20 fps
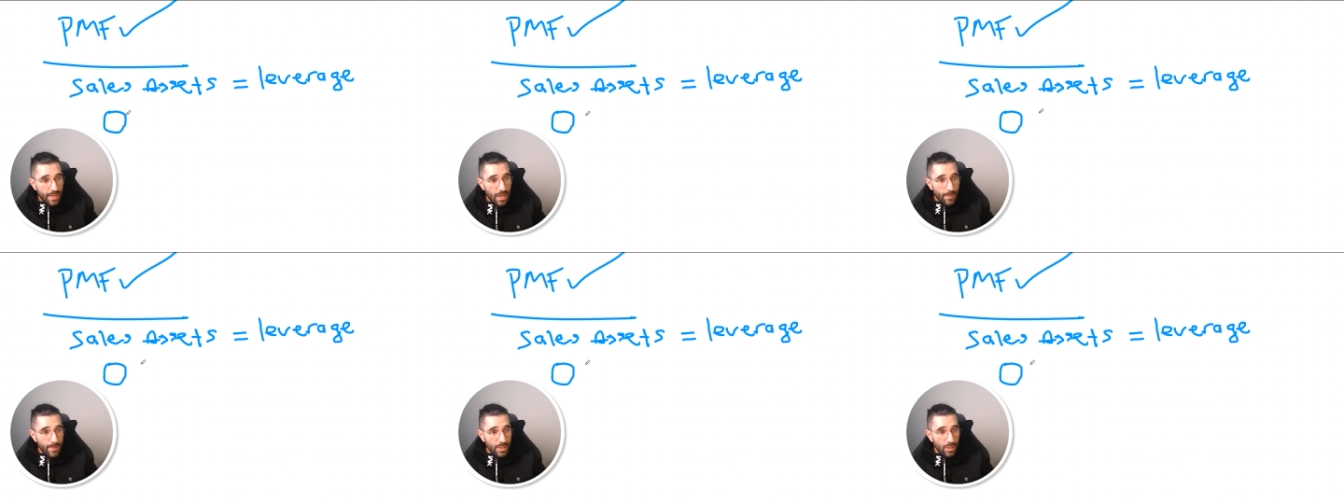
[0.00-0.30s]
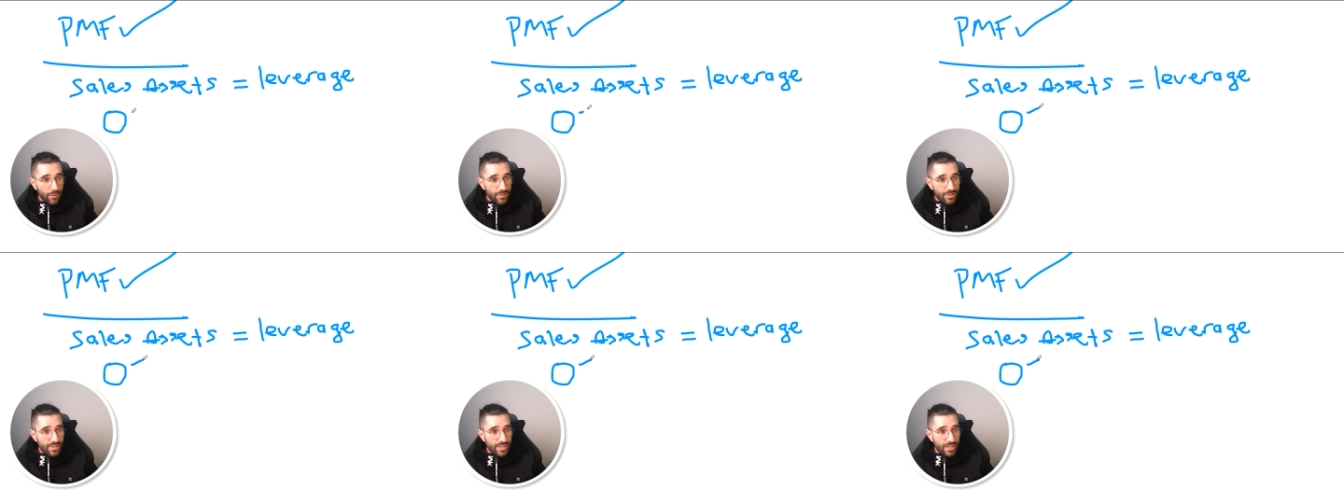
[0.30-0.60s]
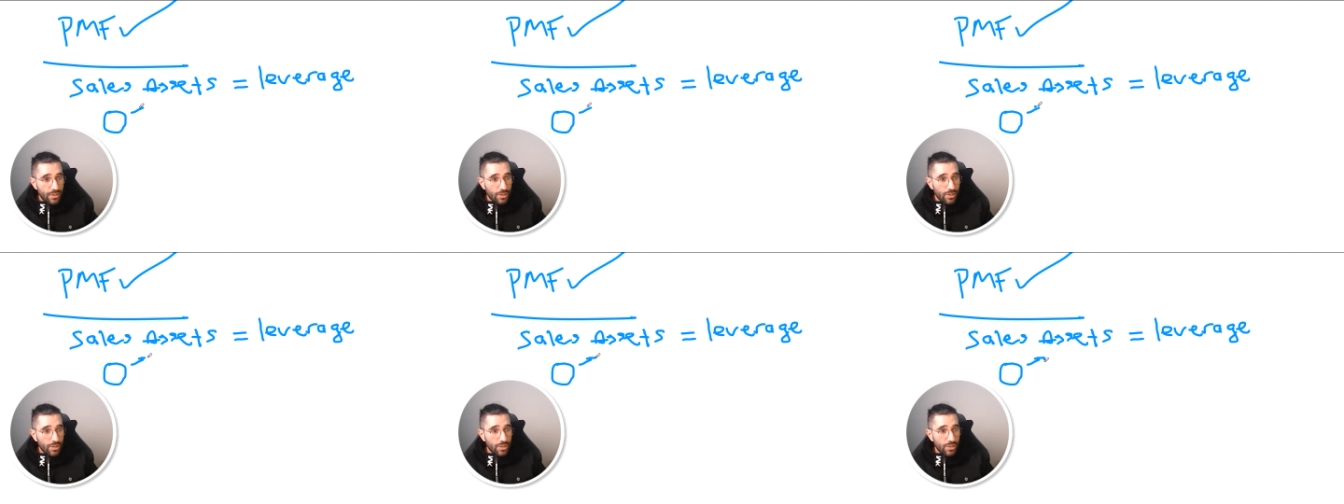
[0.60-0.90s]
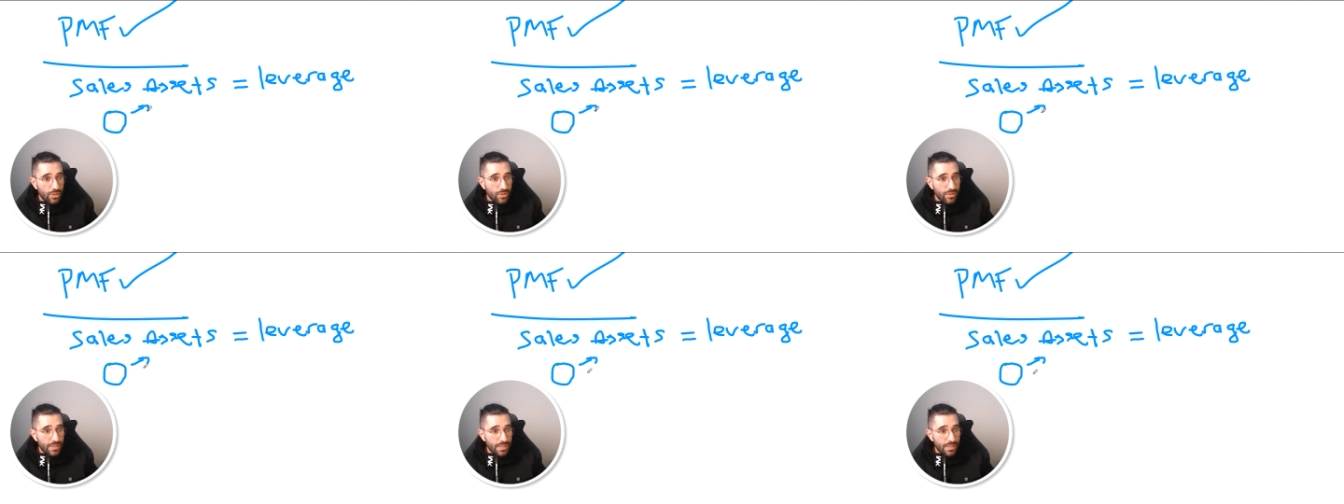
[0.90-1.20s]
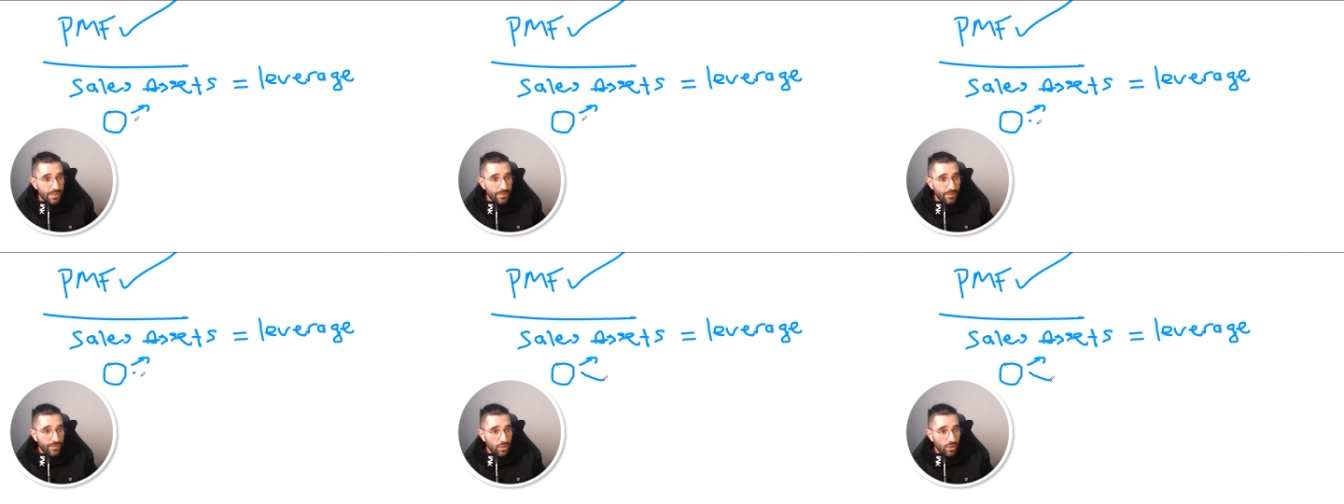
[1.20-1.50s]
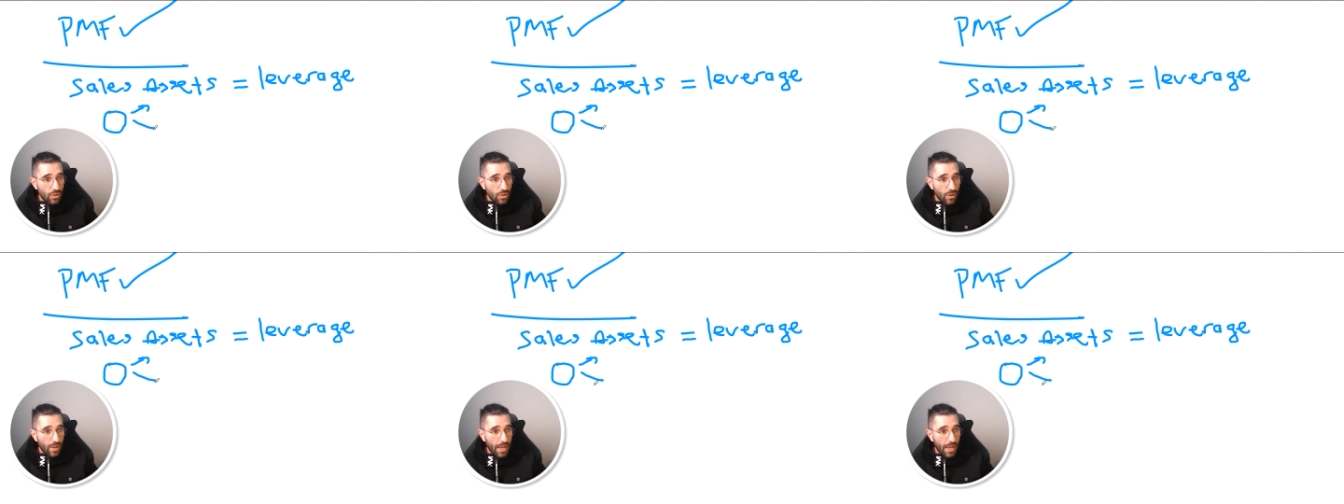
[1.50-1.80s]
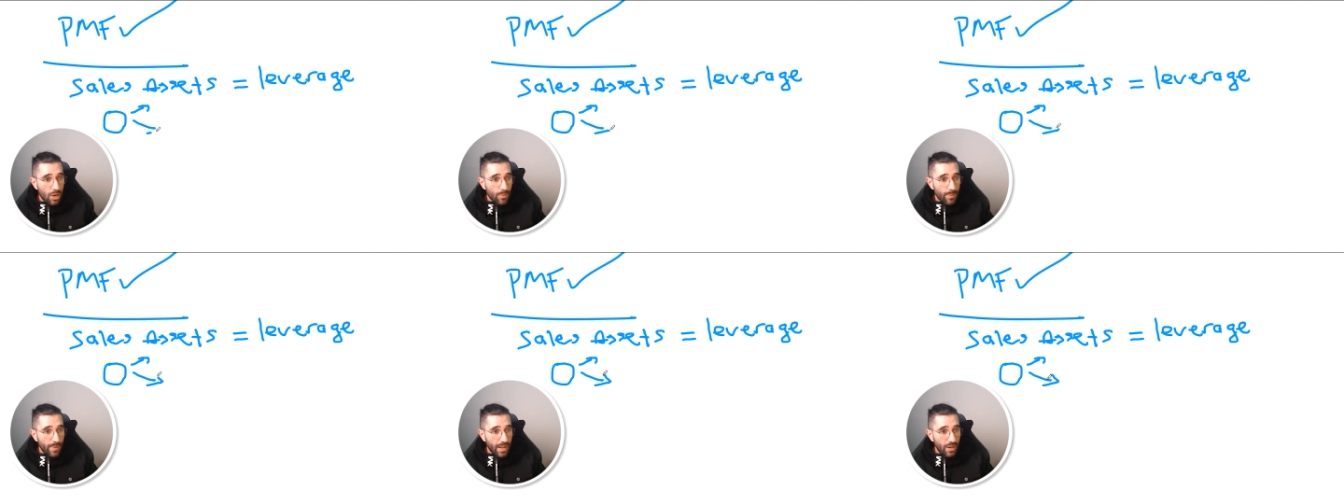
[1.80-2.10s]
Yeah, I mean, obviously, you're going to use this for your
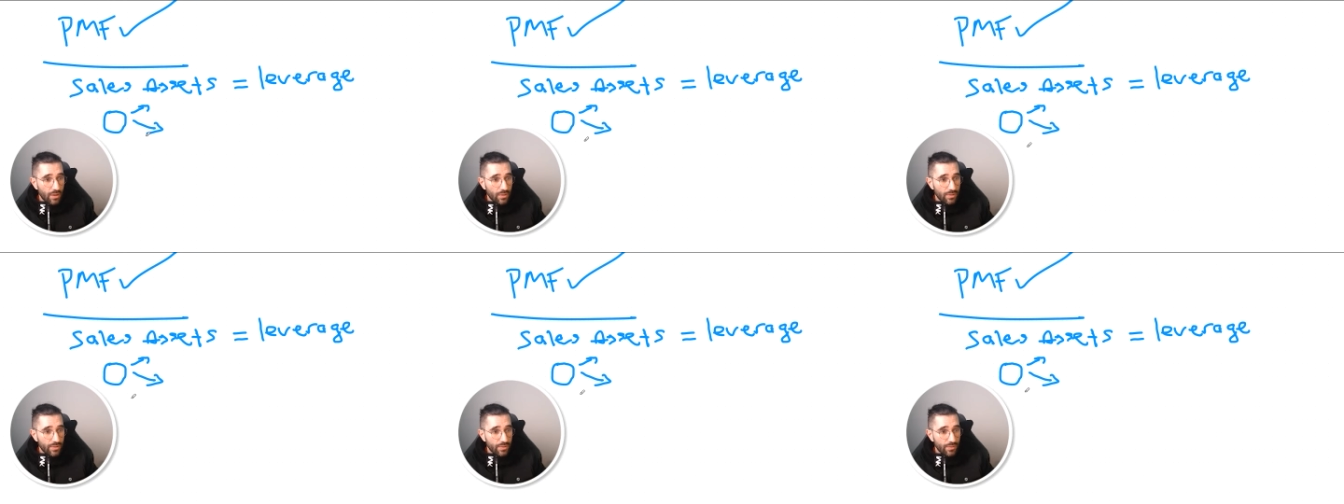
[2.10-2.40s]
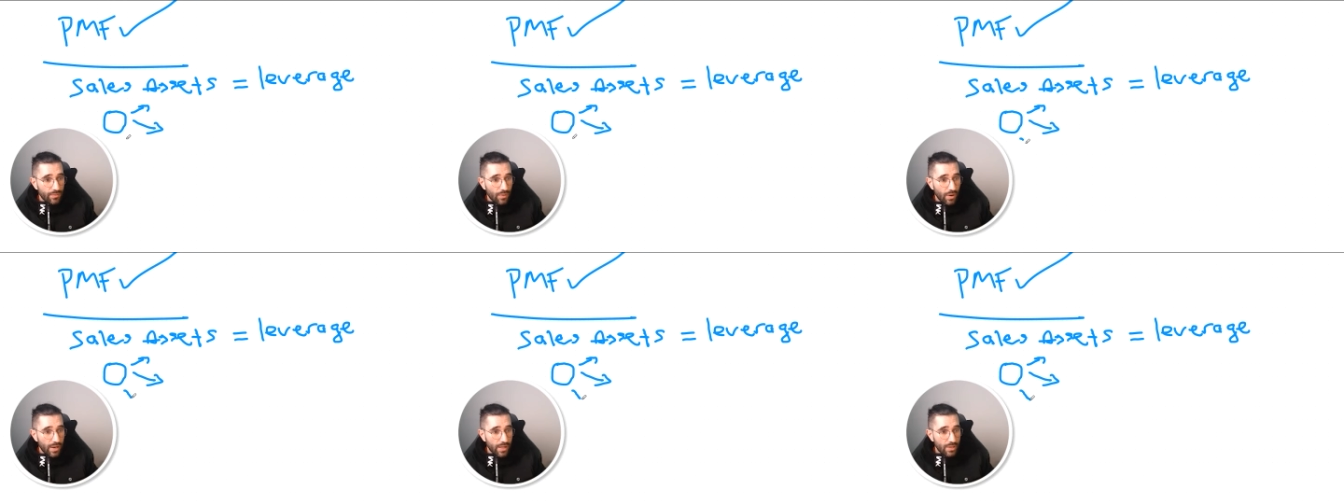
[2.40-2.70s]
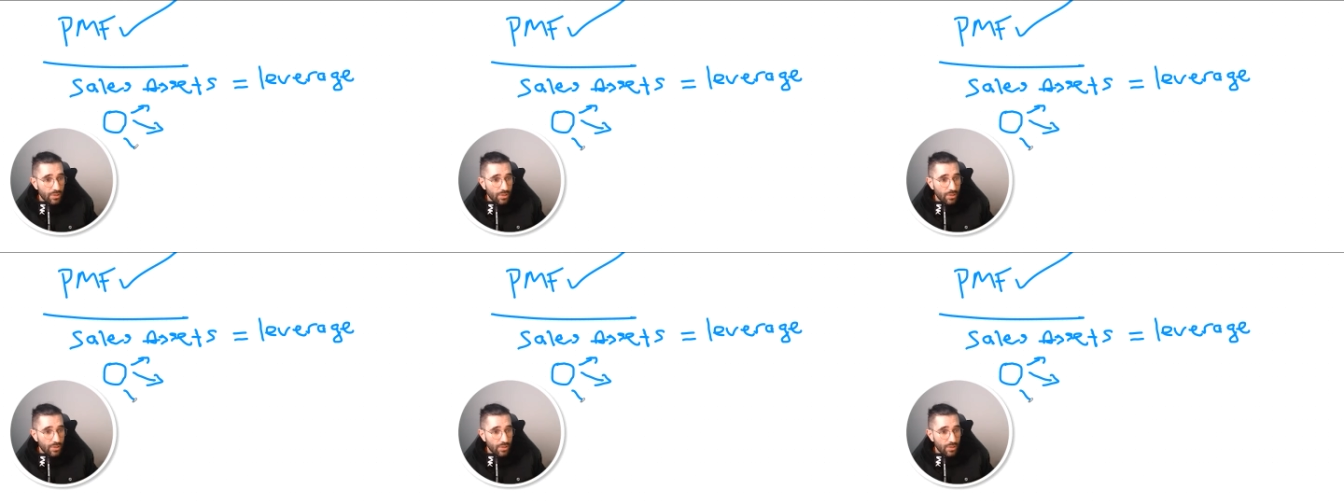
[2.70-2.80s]
outbound, right?